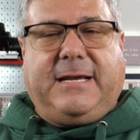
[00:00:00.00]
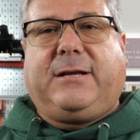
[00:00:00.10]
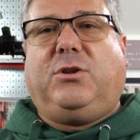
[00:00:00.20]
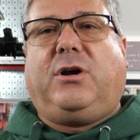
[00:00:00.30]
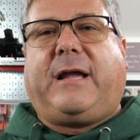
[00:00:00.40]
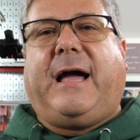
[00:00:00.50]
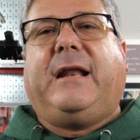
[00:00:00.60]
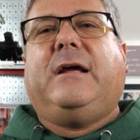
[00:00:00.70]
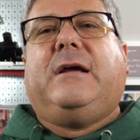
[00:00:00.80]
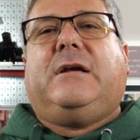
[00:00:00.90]
take a look
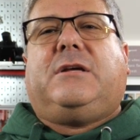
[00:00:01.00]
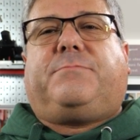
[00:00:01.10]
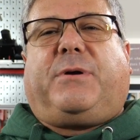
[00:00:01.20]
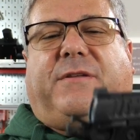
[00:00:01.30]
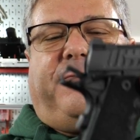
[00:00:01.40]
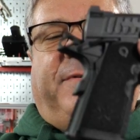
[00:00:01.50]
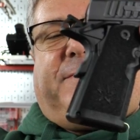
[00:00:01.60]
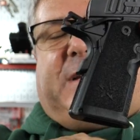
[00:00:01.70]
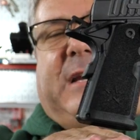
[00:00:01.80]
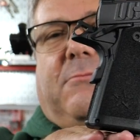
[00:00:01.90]
at. But the
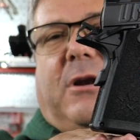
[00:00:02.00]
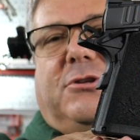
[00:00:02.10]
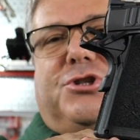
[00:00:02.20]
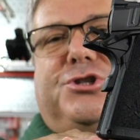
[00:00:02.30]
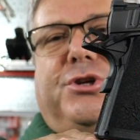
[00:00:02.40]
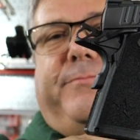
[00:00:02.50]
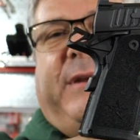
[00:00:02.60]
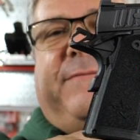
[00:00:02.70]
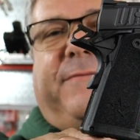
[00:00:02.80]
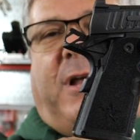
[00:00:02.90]
15 round should
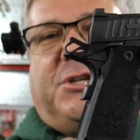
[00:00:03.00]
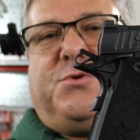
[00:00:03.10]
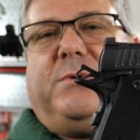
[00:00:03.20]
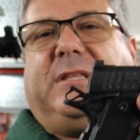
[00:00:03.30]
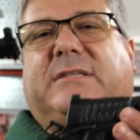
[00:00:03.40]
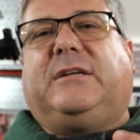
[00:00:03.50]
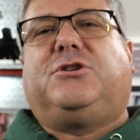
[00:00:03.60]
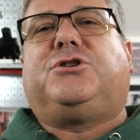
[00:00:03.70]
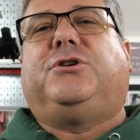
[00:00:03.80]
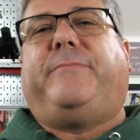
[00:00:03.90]
be flush with this and
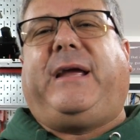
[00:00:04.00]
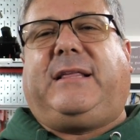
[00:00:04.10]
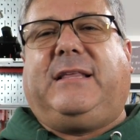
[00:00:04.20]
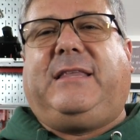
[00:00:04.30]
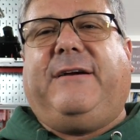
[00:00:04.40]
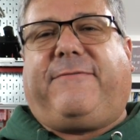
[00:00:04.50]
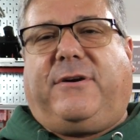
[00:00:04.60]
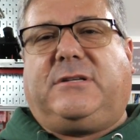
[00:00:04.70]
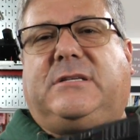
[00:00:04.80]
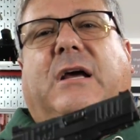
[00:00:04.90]
should make the
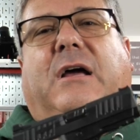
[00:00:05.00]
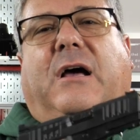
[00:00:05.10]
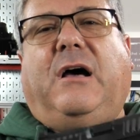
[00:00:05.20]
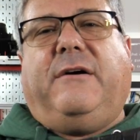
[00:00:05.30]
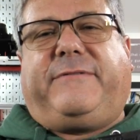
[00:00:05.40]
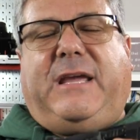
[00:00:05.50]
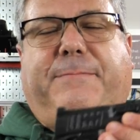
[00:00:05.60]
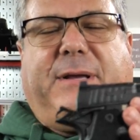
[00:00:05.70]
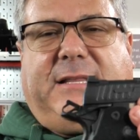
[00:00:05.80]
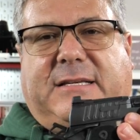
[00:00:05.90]
difference of
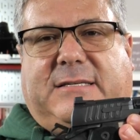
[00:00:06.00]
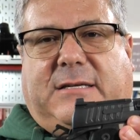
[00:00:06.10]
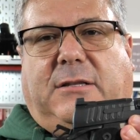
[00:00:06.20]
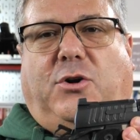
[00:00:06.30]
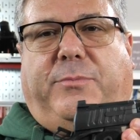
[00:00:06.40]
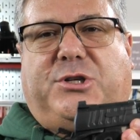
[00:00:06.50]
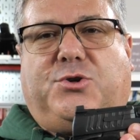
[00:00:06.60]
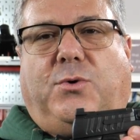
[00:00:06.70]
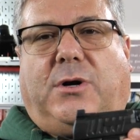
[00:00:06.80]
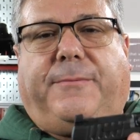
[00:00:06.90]
keeping this a little bit
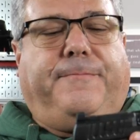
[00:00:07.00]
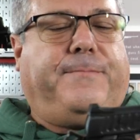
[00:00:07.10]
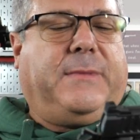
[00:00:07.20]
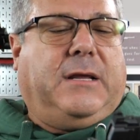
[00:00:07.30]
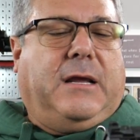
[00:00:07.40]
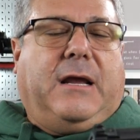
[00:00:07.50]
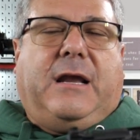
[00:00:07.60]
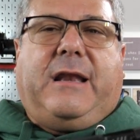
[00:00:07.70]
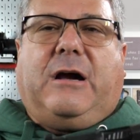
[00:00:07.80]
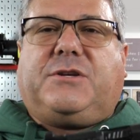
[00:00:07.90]
shorter.
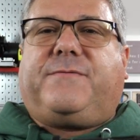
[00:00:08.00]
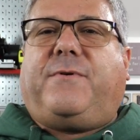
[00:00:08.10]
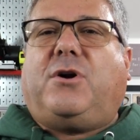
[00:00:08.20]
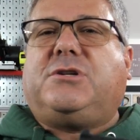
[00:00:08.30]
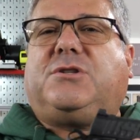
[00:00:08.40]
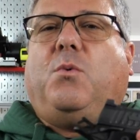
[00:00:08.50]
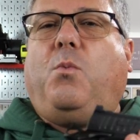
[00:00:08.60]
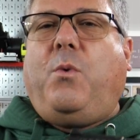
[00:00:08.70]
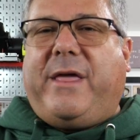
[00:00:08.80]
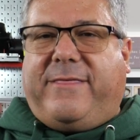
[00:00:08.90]
Now, as far as the
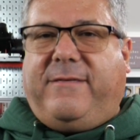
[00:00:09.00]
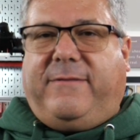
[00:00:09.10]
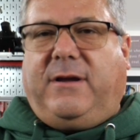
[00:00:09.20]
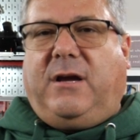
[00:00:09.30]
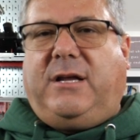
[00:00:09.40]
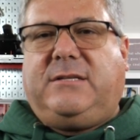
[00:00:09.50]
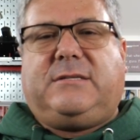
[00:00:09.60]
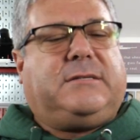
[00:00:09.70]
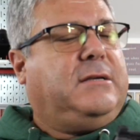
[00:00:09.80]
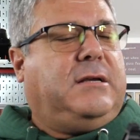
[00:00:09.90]
width of the
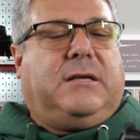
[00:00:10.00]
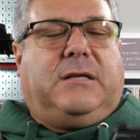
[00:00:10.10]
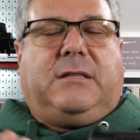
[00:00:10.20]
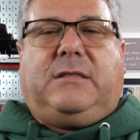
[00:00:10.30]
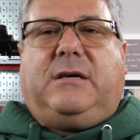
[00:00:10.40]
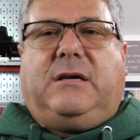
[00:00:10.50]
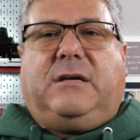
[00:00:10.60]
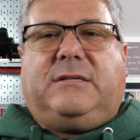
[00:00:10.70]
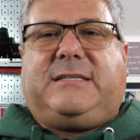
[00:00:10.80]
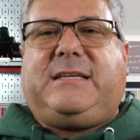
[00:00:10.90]
guns,
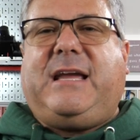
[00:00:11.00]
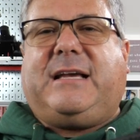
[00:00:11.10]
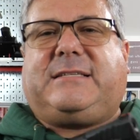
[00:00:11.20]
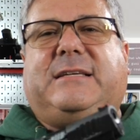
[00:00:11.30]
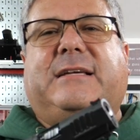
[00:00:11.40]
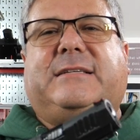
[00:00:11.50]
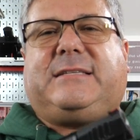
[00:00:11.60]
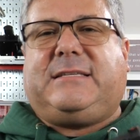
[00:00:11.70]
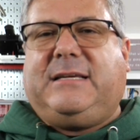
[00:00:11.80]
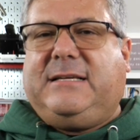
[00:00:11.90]
the CS
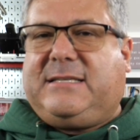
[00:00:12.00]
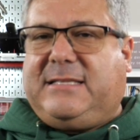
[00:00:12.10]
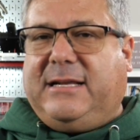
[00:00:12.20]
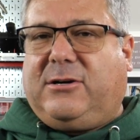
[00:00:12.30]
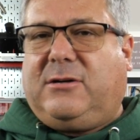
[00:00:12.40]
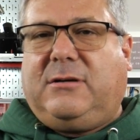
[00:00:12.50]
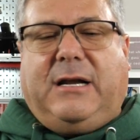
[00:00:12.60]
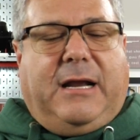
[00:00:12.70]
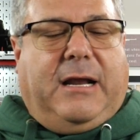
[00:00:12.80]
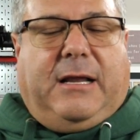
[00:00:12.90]
is thinner.
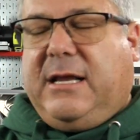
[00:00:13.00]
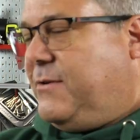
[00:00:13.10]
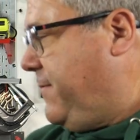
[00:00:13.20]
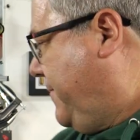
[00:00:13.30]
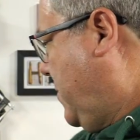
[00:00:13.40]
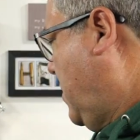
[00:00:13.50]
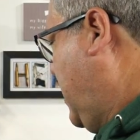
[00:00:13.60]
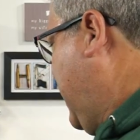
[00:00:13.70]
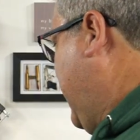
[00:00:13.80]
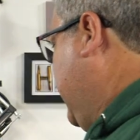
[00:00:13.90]
As far
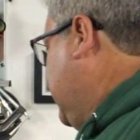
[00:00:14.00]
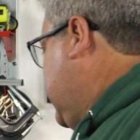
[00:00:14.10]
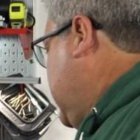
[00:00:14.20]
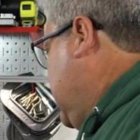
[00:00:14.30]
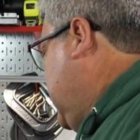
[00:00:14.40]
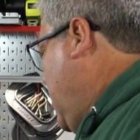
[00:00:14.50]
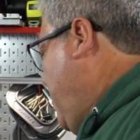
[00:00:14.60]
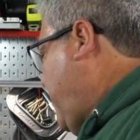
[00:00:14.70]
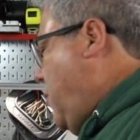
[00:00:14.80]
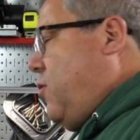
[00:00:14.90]
as the
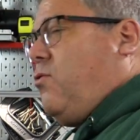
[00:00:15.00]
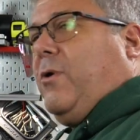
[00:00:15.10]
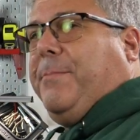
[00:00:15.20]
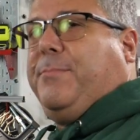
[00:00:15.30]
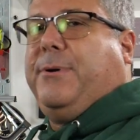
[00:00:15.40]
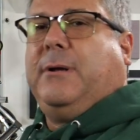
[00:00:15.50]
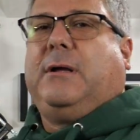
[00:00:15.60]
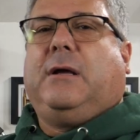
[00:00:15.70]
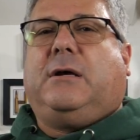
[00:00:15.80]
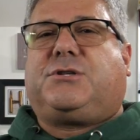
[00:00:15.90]
overall grip
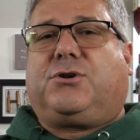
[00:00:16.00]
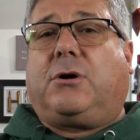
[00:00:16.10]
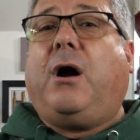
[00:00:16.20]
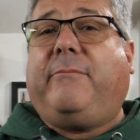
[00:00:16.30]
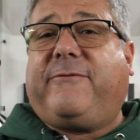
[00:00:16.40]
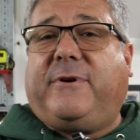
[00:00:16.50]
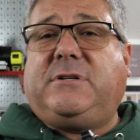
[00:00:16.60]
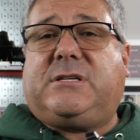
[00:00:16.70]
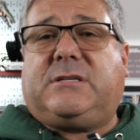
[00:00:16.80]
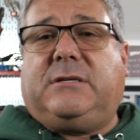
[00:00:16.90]

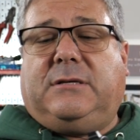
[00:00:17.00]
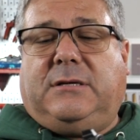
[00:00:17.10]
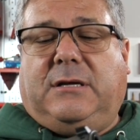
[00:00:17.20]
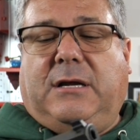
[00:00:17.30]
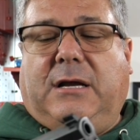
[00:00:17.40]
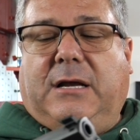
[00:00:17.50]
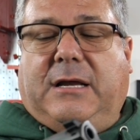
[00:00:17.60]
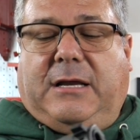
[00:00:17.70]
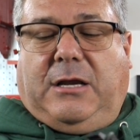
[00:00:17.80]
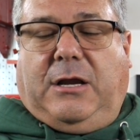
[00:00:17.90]
circumference,
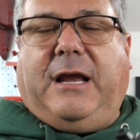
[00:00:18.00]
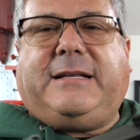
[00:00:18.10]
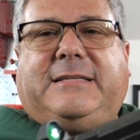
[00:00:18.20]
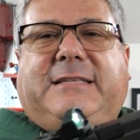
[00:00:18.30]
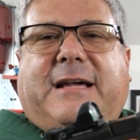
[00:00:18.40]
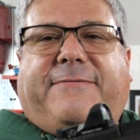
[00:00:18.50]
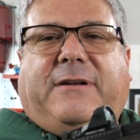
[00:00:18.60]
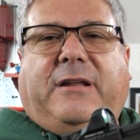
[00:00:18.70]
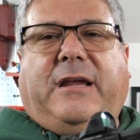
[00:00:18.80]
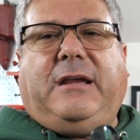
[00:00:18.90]
it's
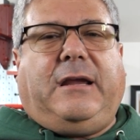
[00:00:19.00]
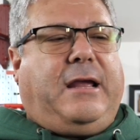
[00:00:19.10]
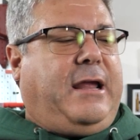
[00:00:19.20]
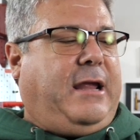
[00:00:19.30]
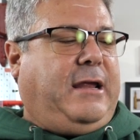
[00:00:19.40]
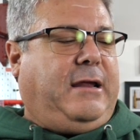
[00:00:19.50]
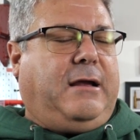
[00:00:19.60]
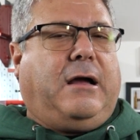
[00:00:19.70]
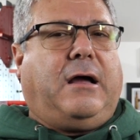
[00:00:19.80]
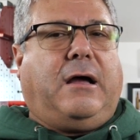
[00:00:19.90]
definitely
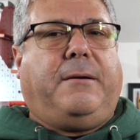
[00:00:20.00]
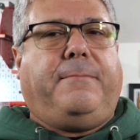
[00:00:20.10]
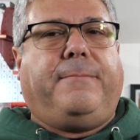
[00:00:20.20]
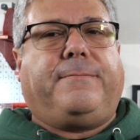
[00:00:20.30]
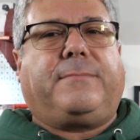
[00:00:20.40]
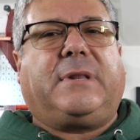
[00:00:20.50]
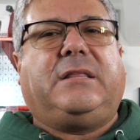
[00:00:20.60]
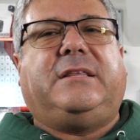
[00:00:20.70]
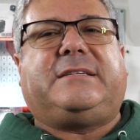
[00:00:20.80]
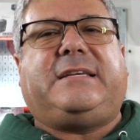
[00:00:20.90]

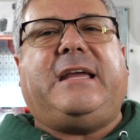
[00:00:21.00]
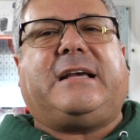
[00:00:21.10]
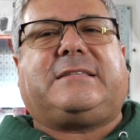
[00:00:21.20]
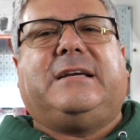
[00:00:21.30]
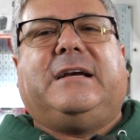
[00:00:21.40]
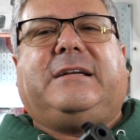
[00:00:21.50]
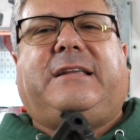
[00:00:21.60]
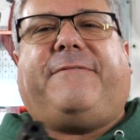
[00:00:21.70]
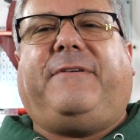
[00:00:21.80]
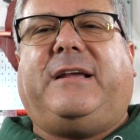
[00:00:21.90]
the CS
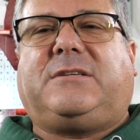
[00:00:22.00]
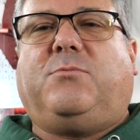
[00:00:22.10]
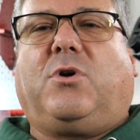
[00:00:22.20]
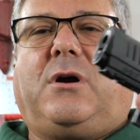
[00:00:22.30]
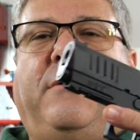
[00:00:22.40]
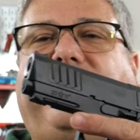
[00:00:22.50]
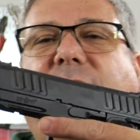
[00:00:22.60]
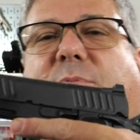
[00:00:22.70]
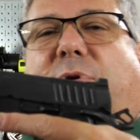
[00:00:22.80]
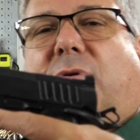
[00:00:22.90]
definitely has a more
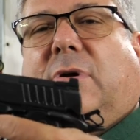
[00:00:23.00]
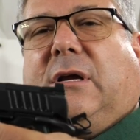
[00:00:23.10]
comfortable,